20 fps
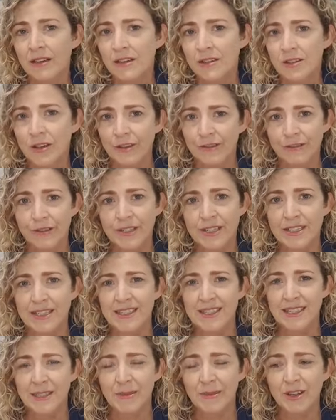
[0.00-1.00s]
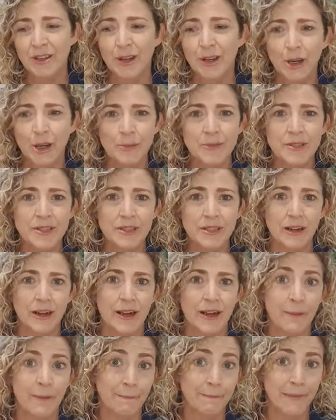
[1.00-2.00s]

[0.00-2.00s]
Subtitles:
So for instance, some of the herbs that I